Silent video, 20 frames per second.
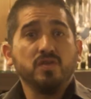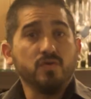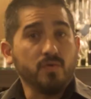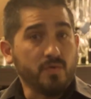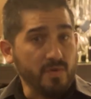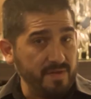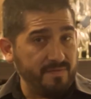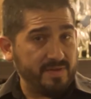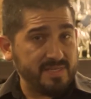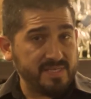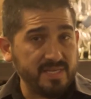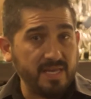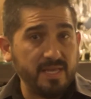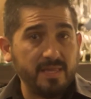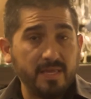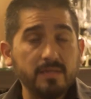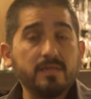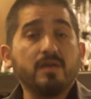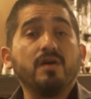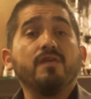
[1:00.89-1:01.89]
You could even say
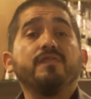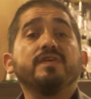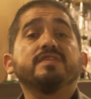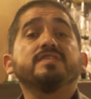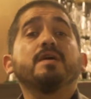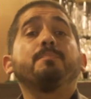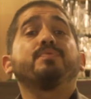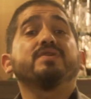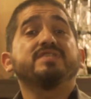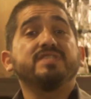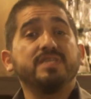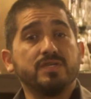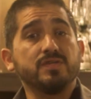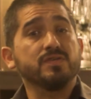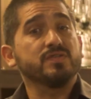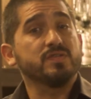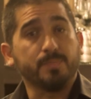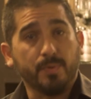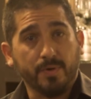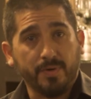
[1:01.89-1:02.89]
that coffee is a precision
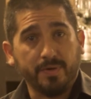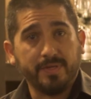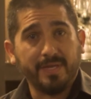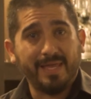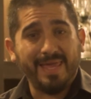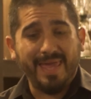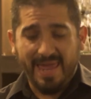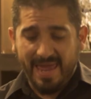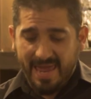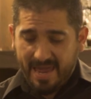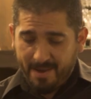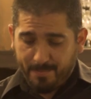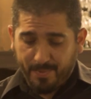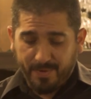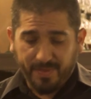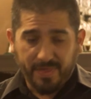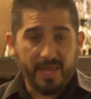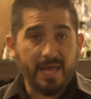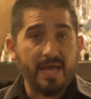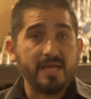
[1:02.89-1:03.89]
sport.
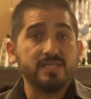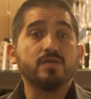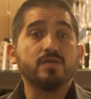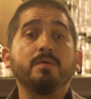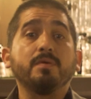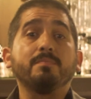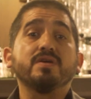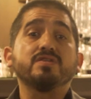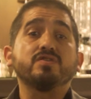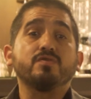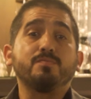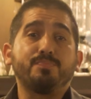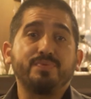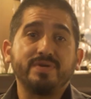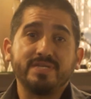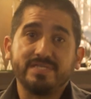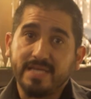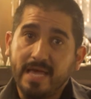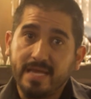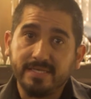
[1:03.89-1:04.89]
Everything has measured
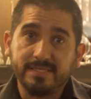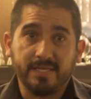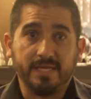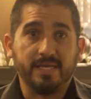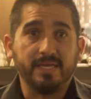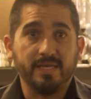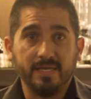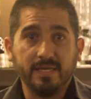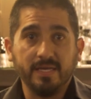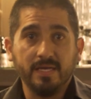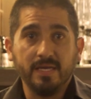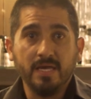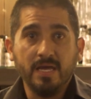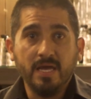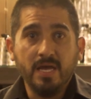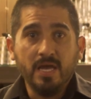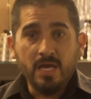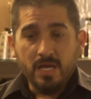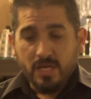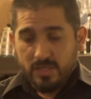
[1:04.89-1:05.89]
precisely.
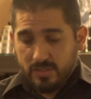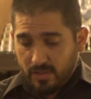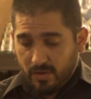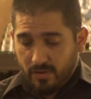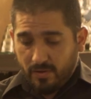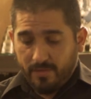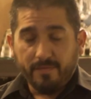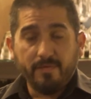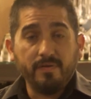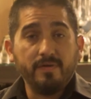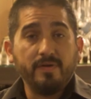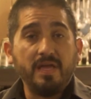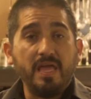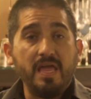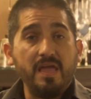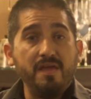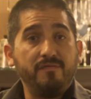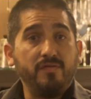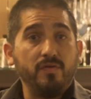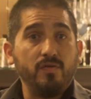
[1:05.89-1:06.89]
So,
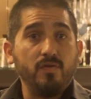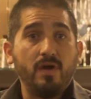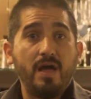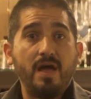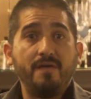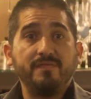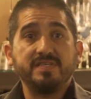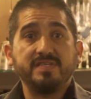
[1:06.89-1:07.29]
if you don't have a